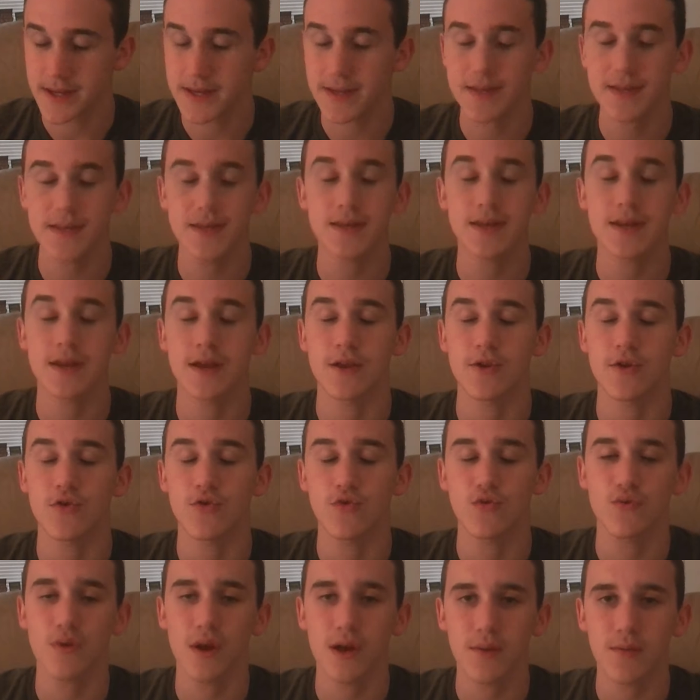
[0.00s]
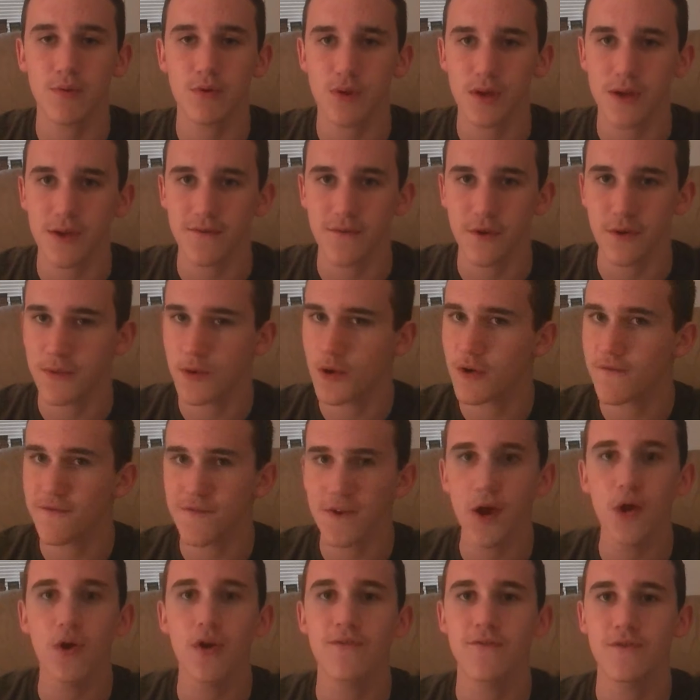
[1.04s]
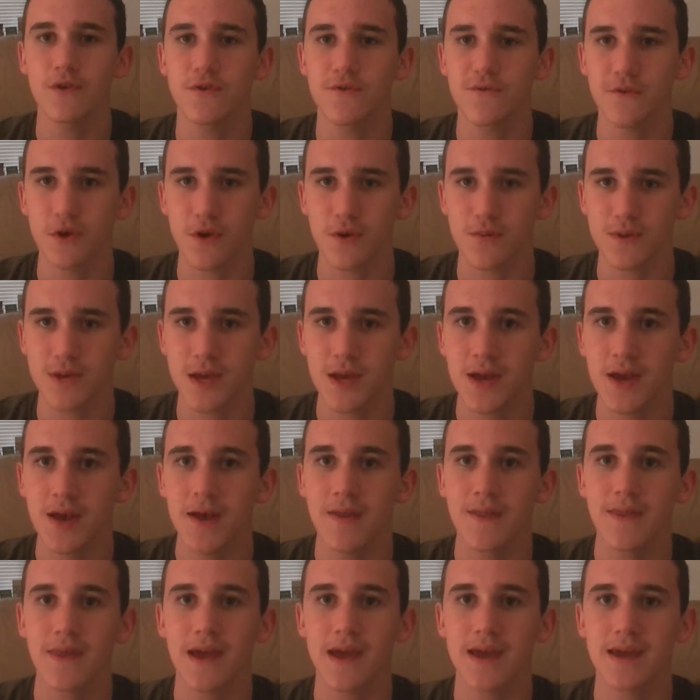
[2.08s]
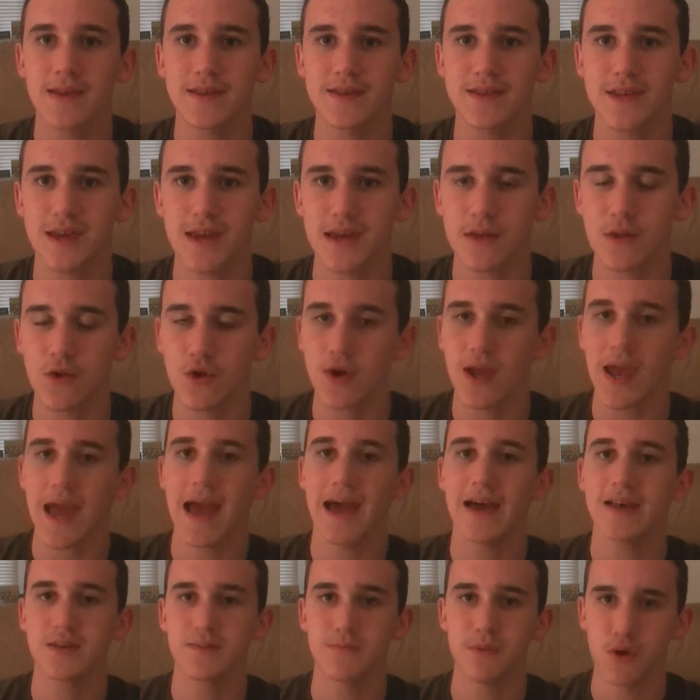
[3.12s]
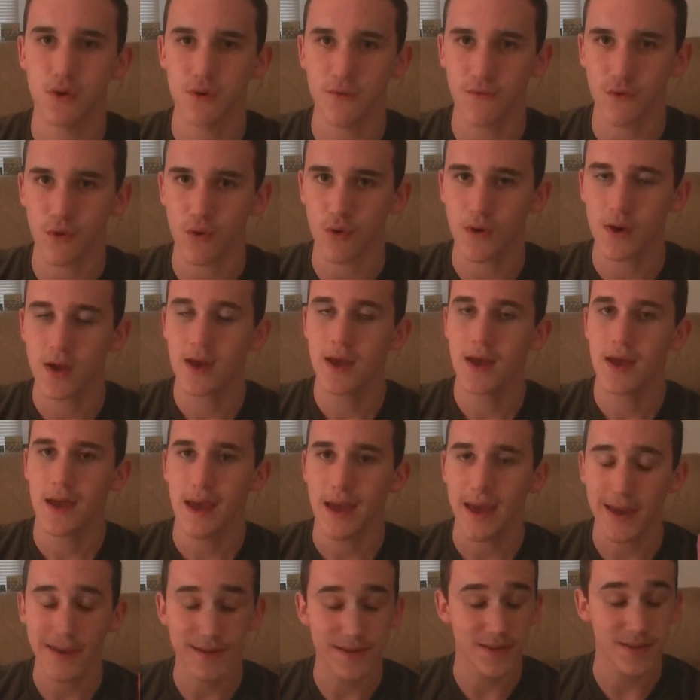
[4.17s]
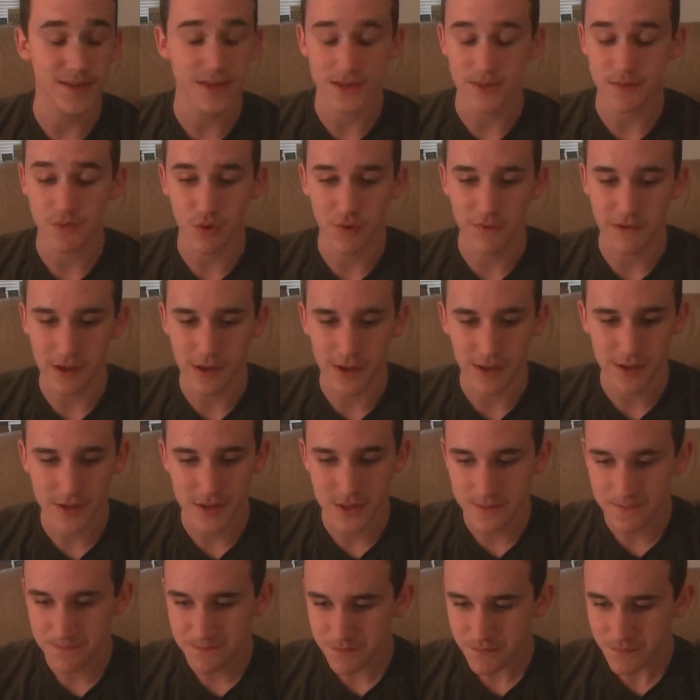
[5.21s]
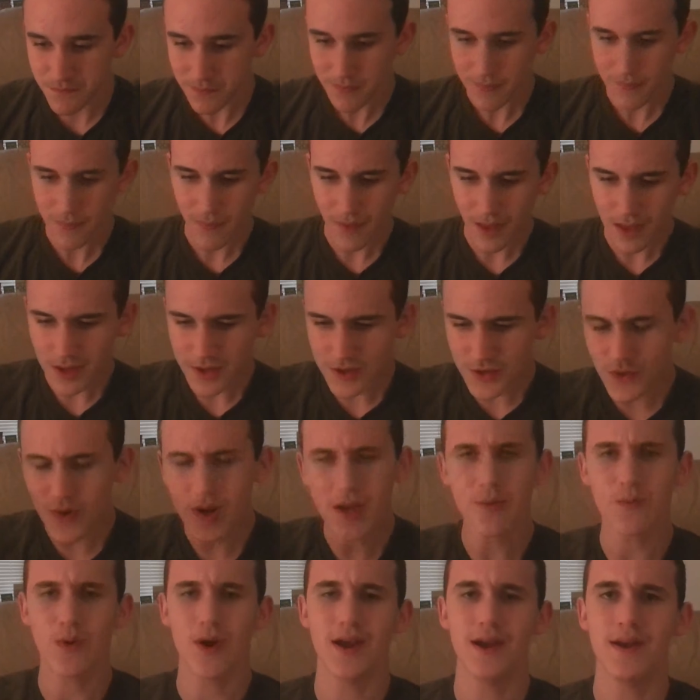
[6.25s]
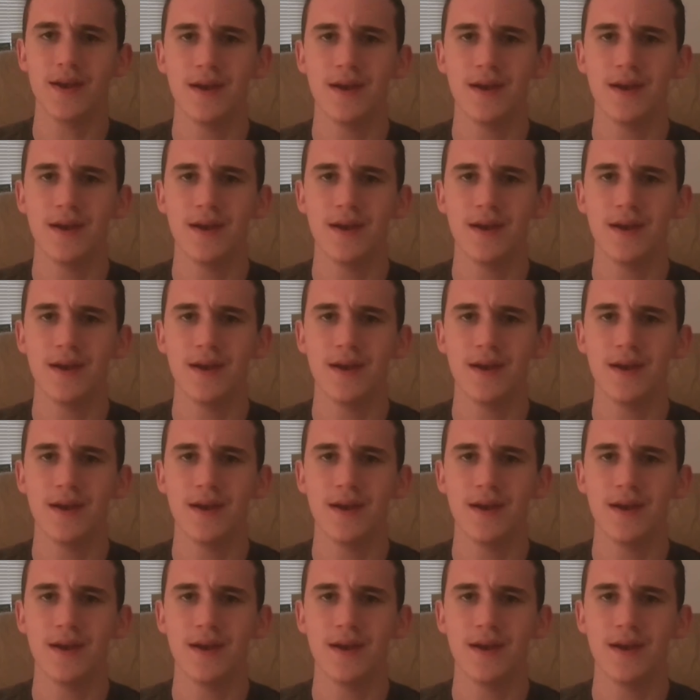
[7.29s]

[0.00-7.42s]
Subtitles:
It's an incredible looking film. There are very few films that I can say look as beautiful as this movie does. So anyway,